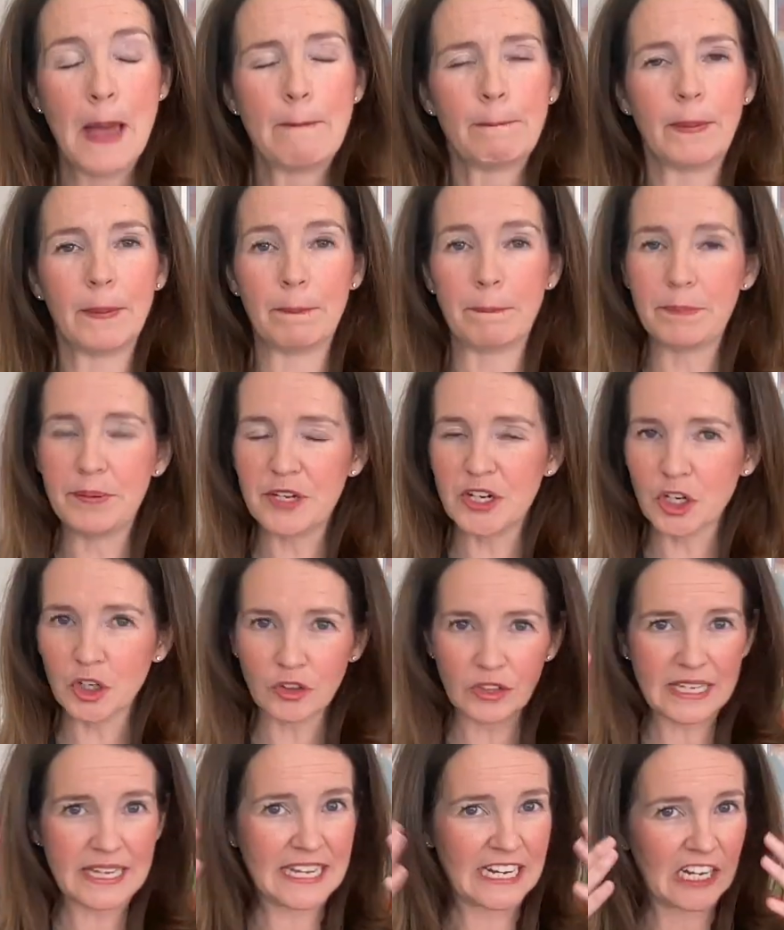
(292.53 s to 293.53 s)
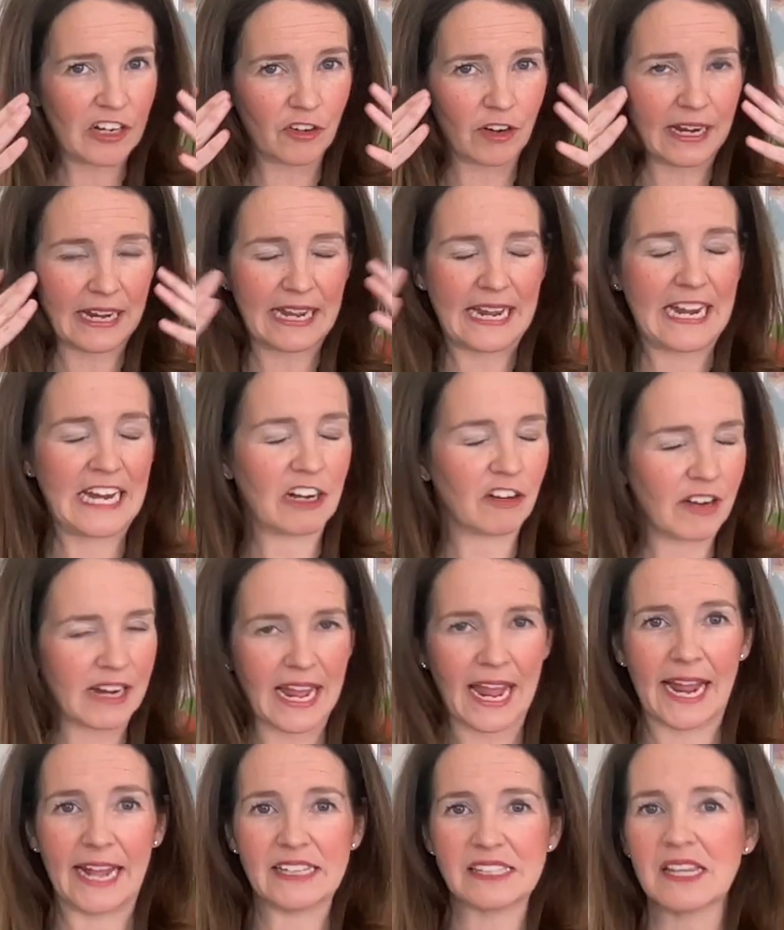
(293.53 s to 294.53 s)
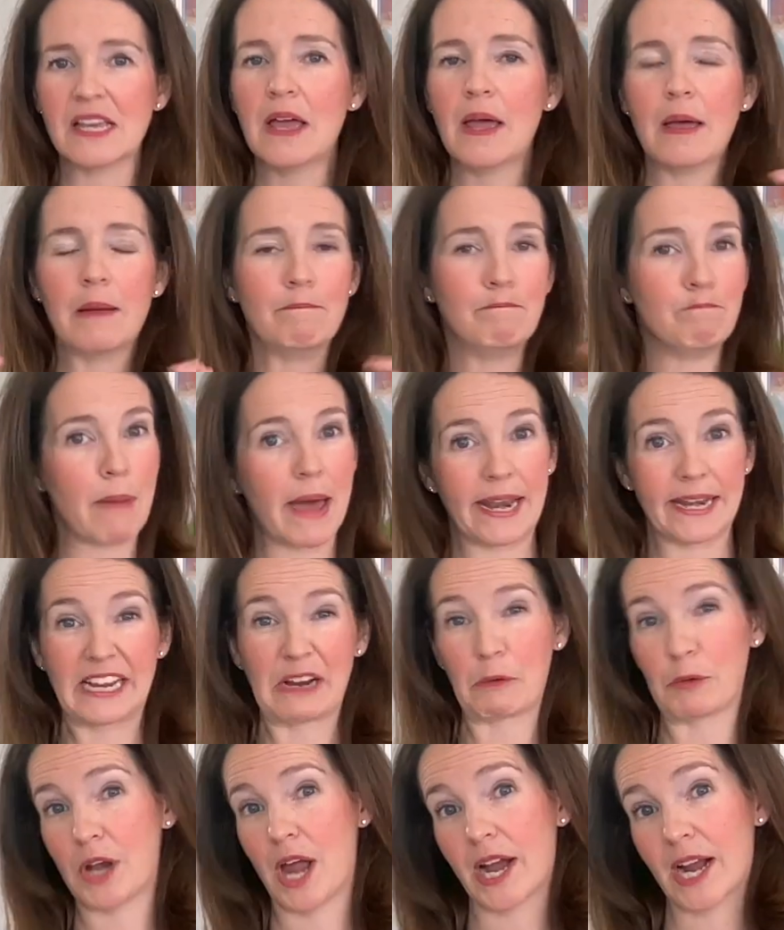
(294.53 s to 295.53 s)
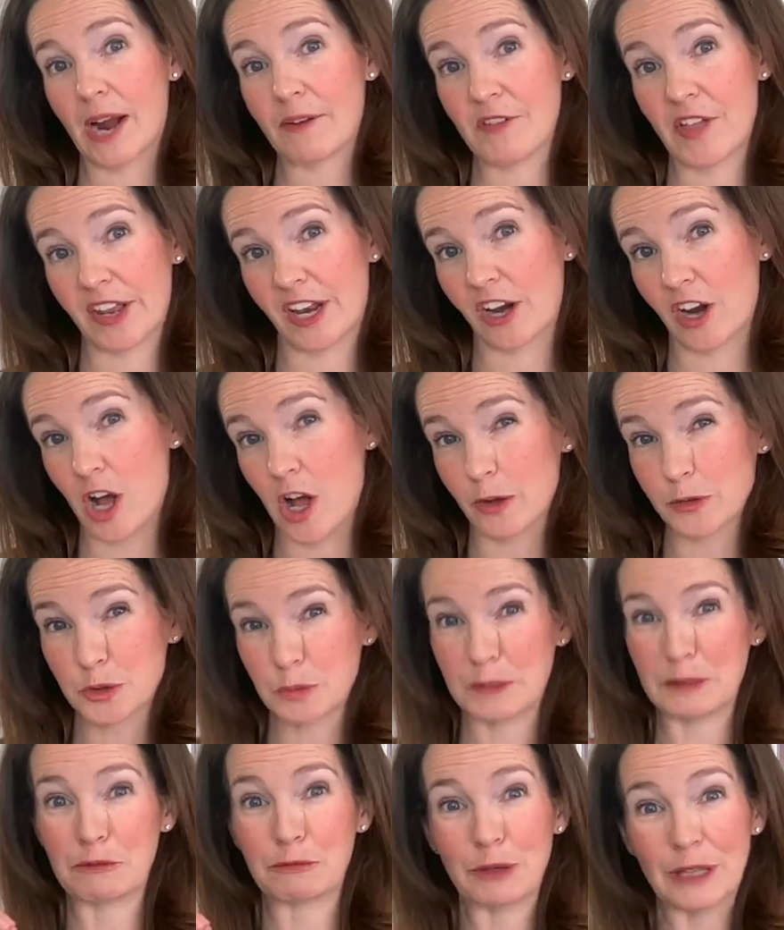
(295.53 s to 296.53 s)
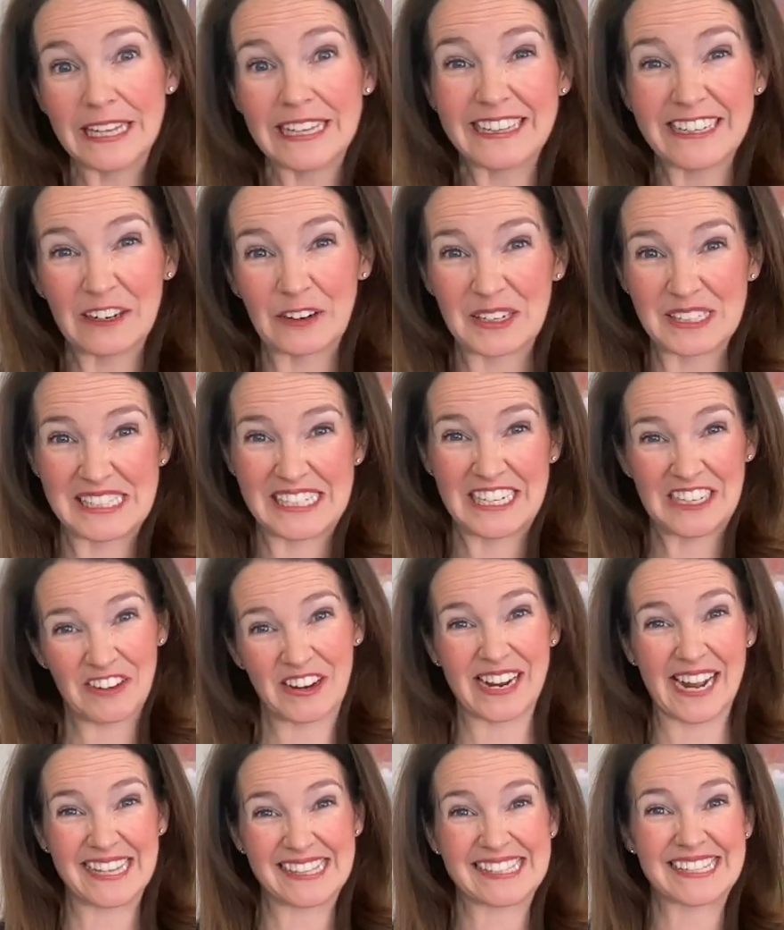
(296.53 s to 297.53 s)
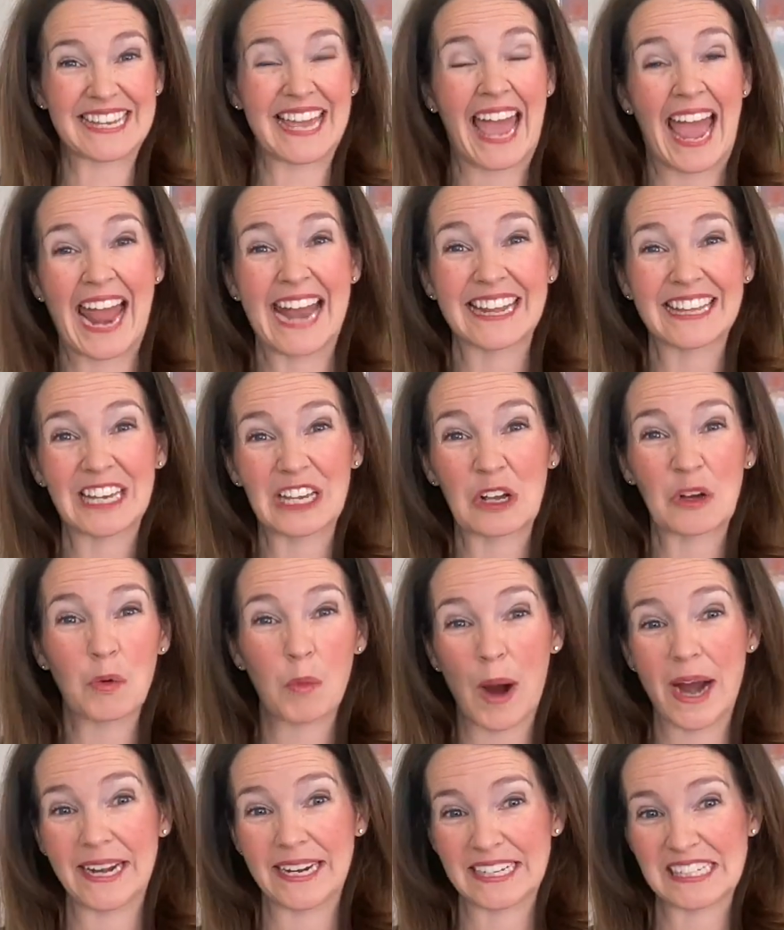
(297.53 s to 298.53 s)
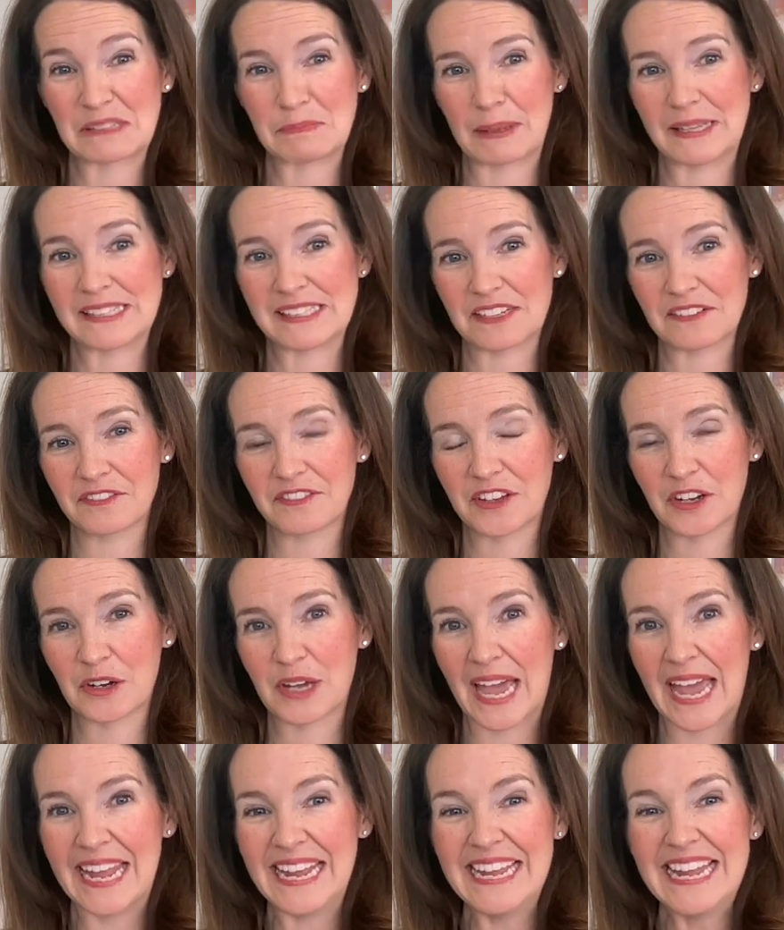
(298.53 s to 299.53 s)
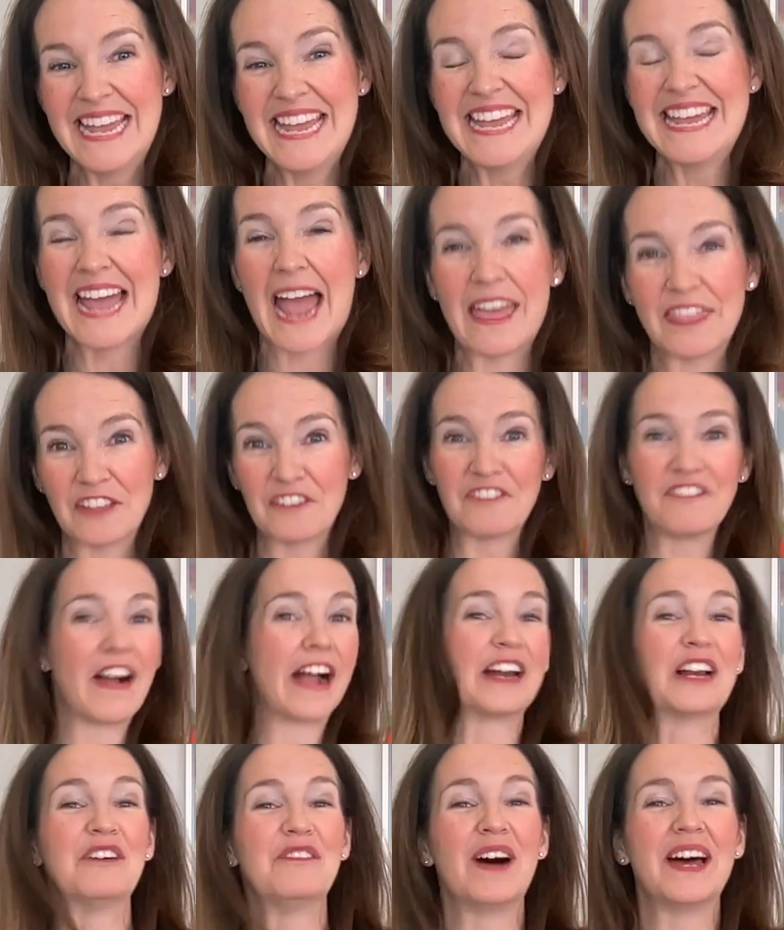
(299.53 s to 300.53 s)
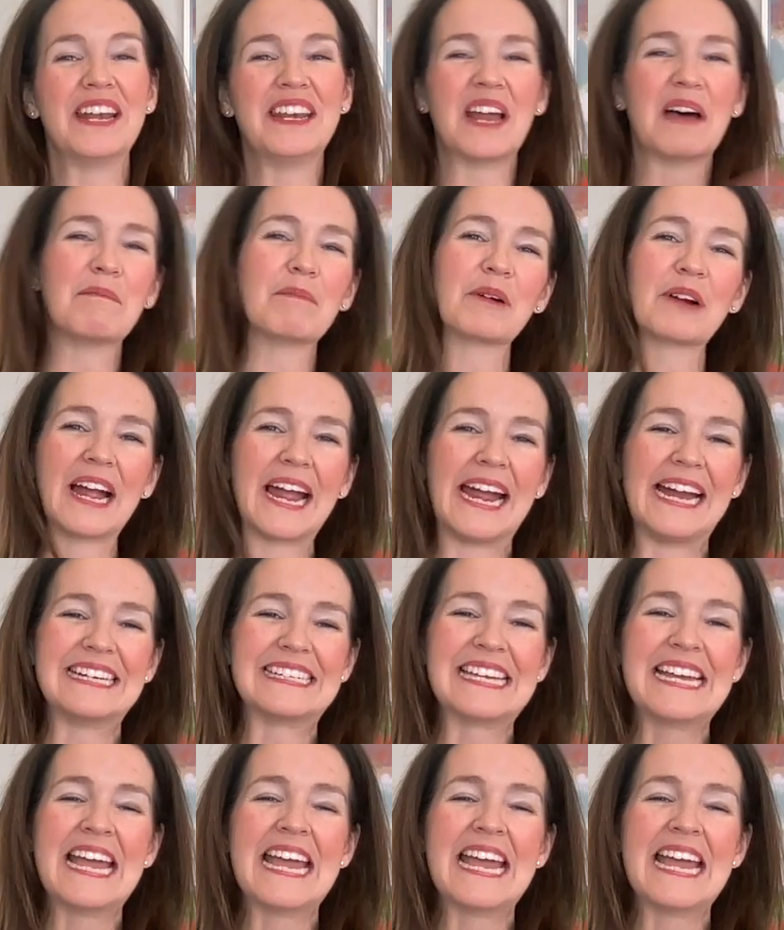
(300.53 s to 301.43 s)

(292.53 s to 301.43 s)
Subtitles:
But purely hearing aids, Medicare will not cover that at all. So be really clear, because hearing aids can get quite expensive, okay? And the final one, number 8,